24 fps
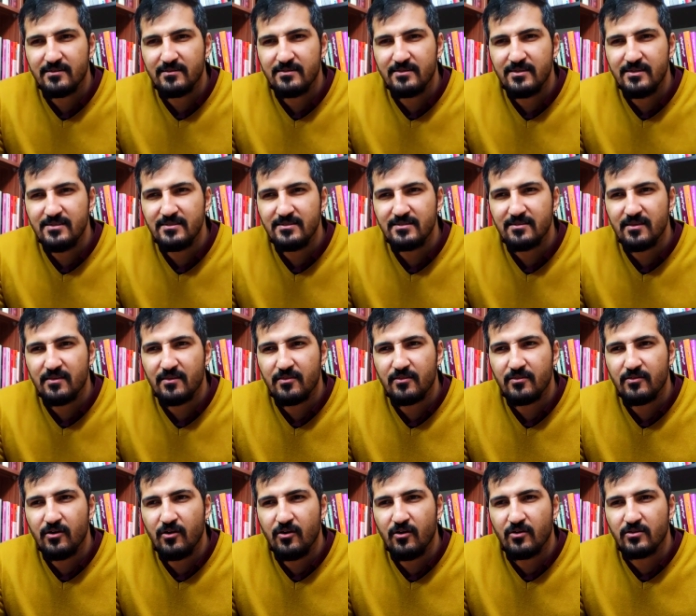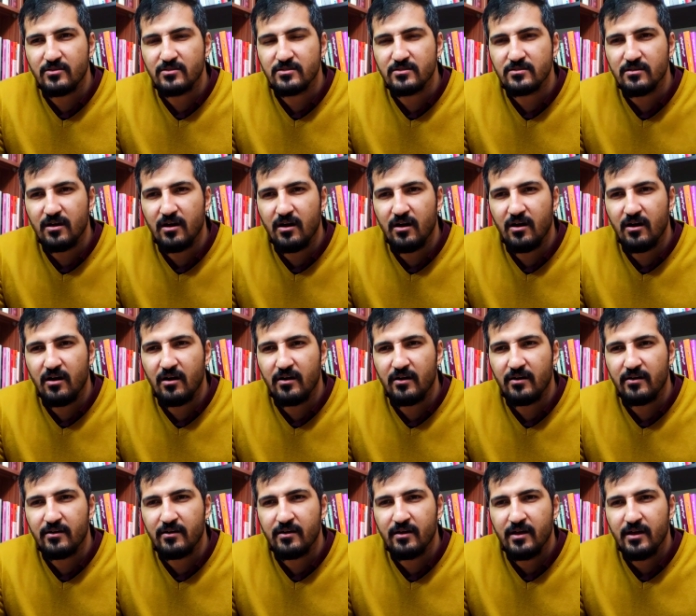these thoughts
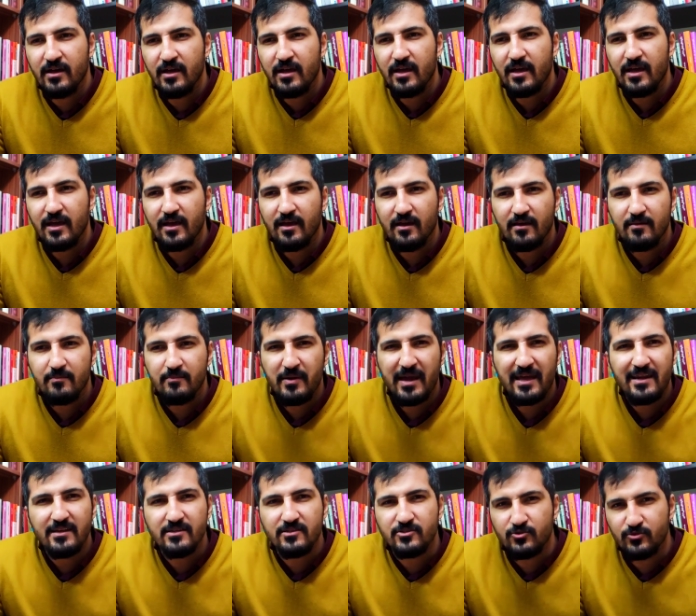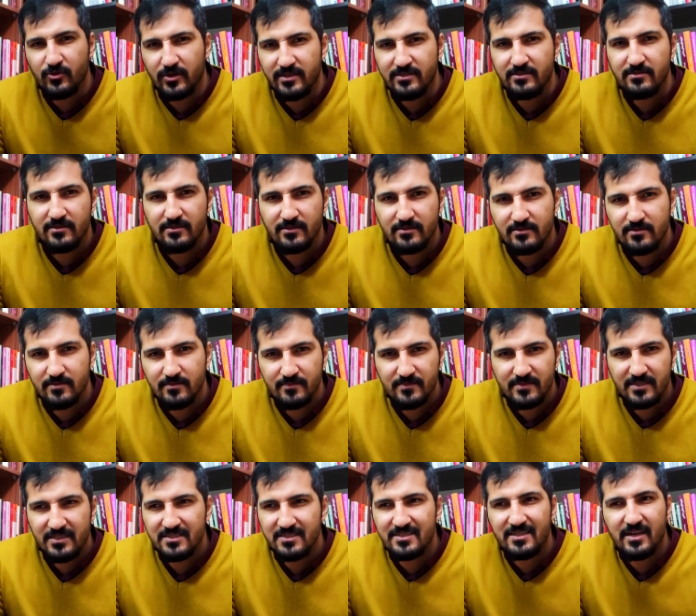are penetrating,
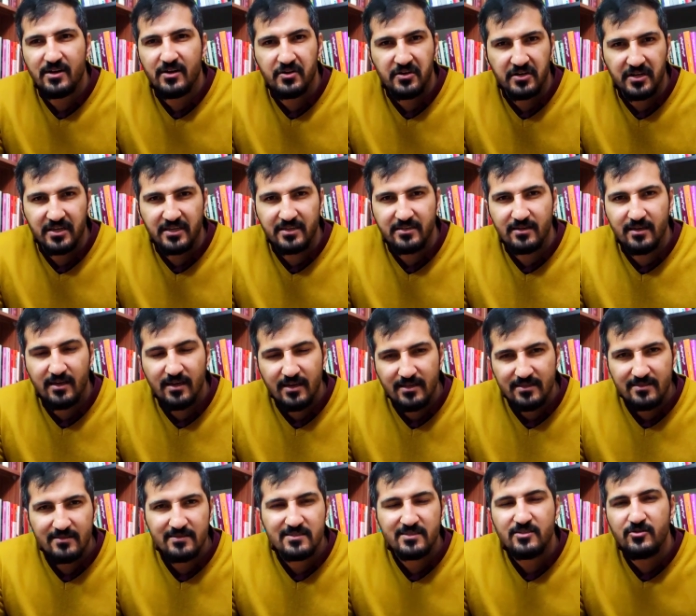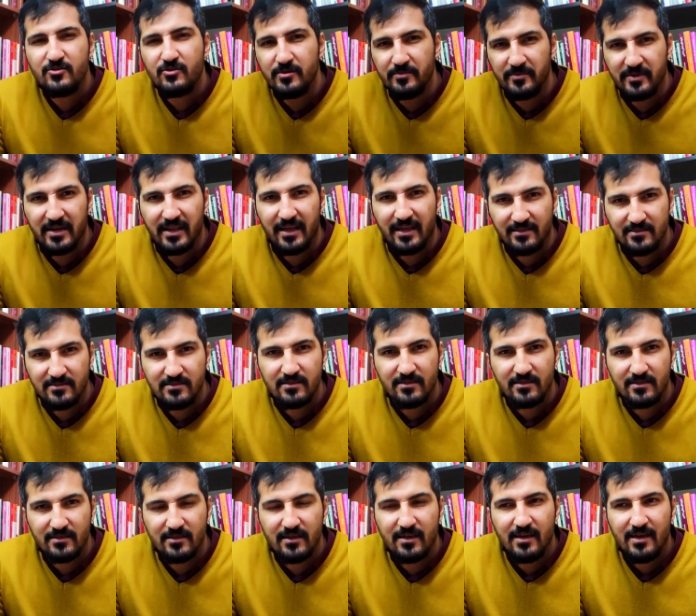discerning,
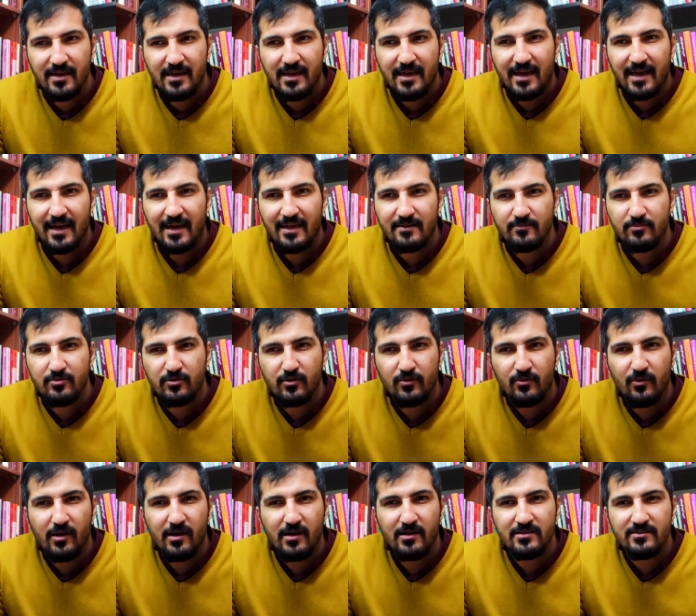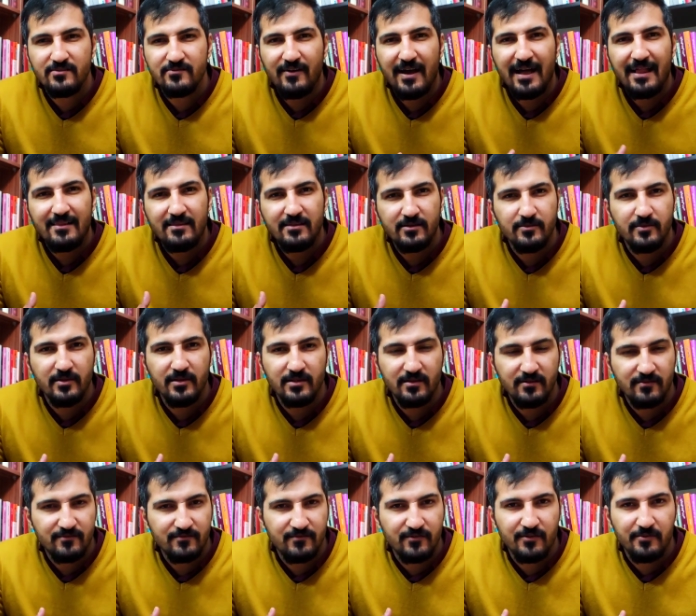discriminating, and provide valuable
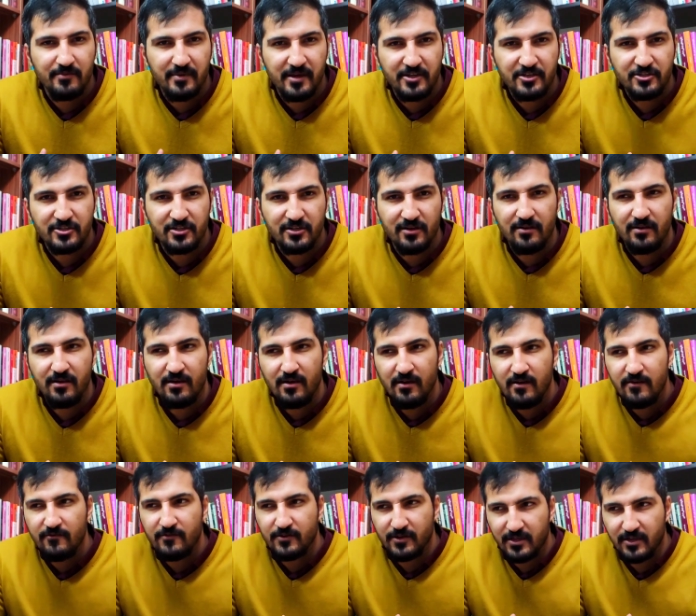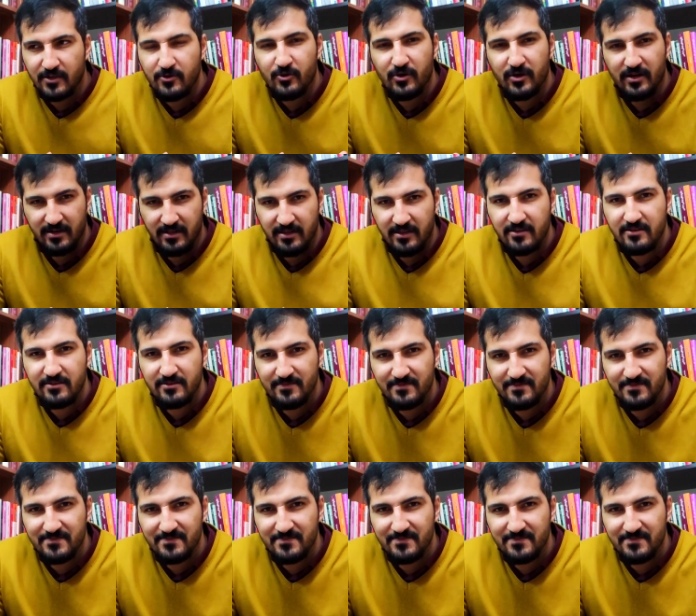information for the critic.